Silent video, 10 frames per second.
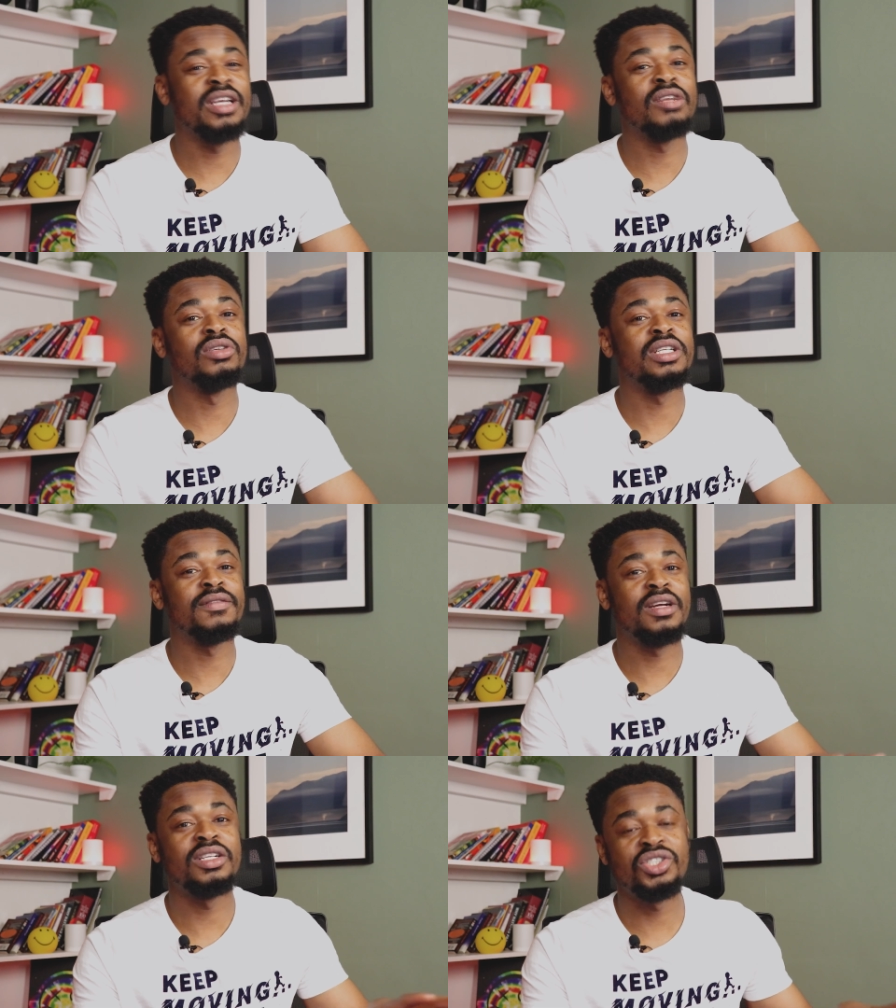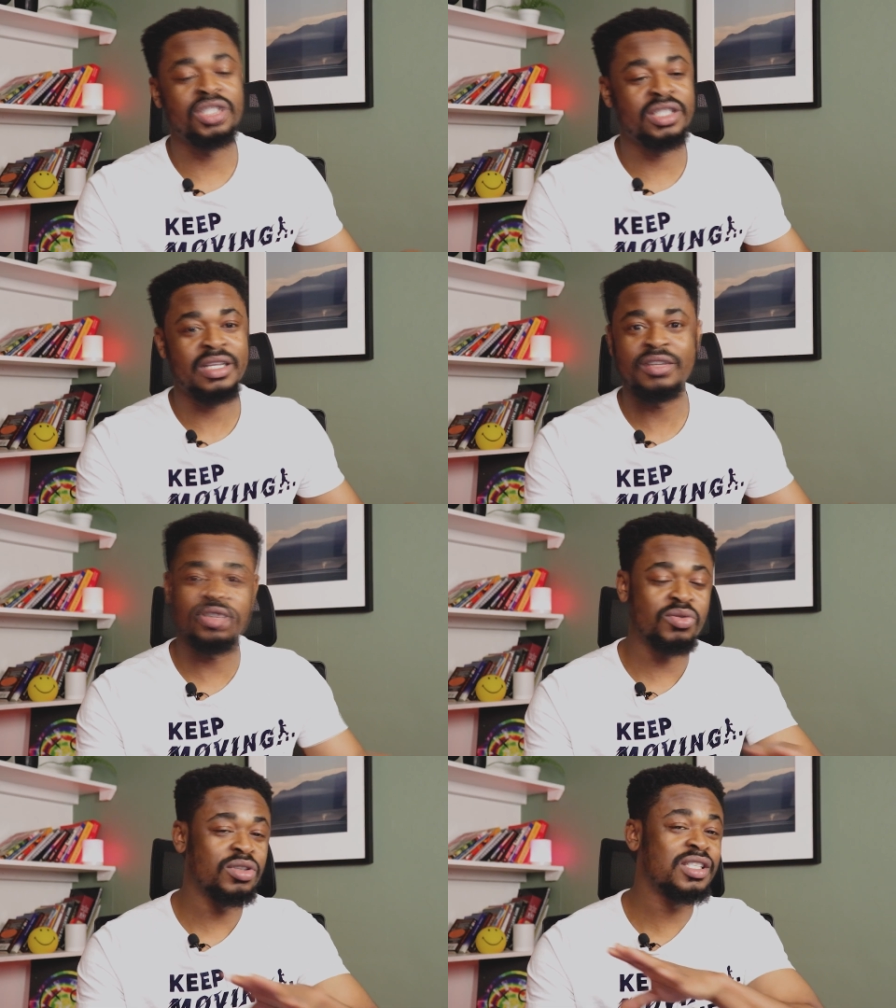working on different niches.
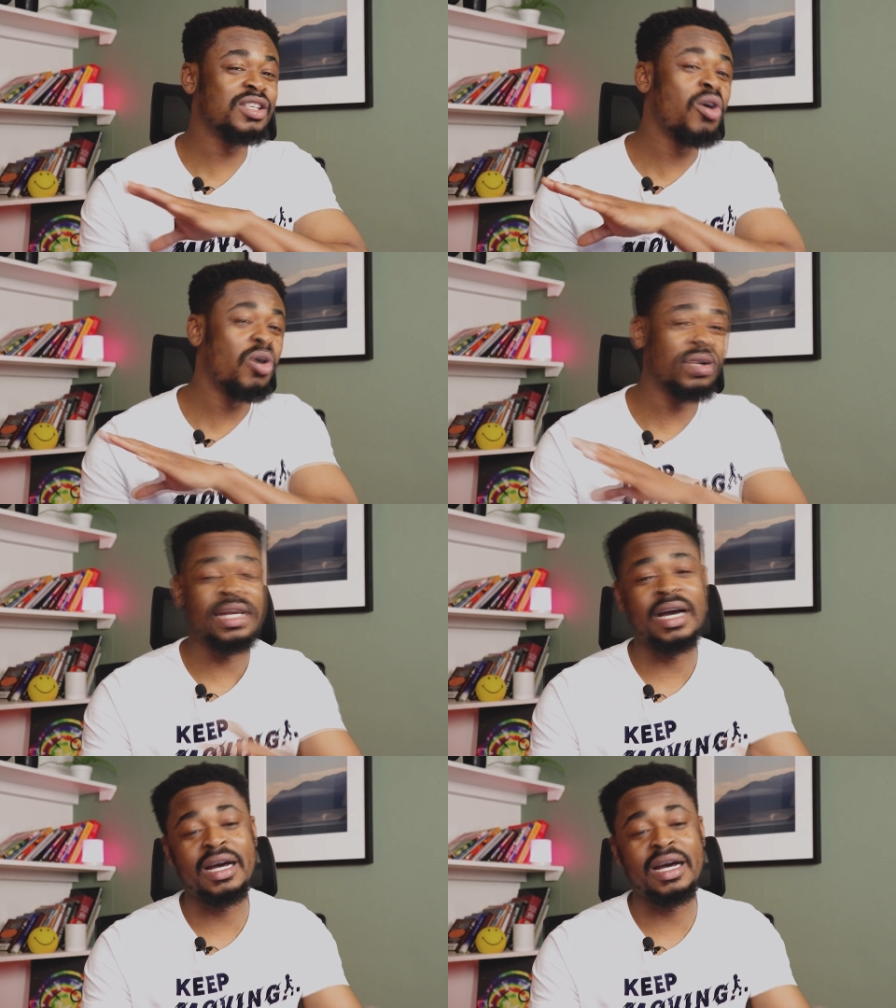You just want to see all the